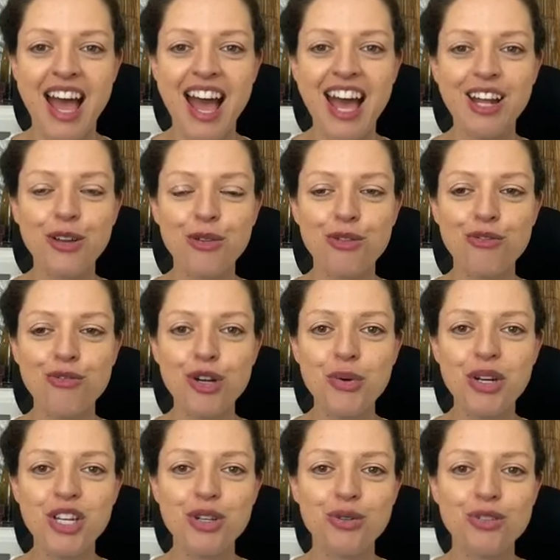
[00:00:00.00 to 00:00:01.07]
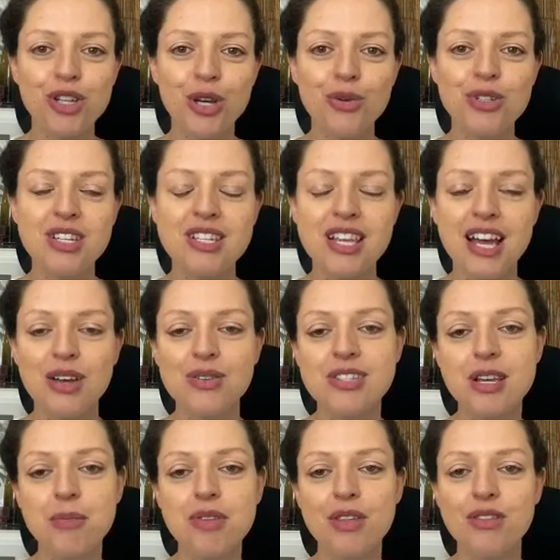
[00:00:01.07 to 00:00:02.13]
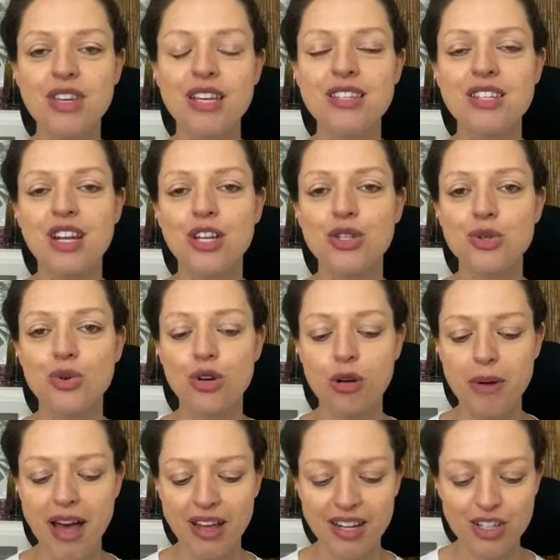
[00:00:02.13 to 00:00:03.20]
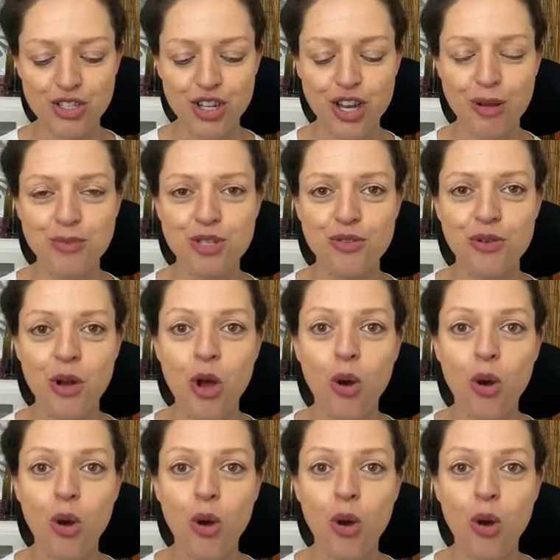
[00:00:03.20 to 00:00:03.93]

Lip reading: And through it, you'll notice how some of the things that I talk about in terms of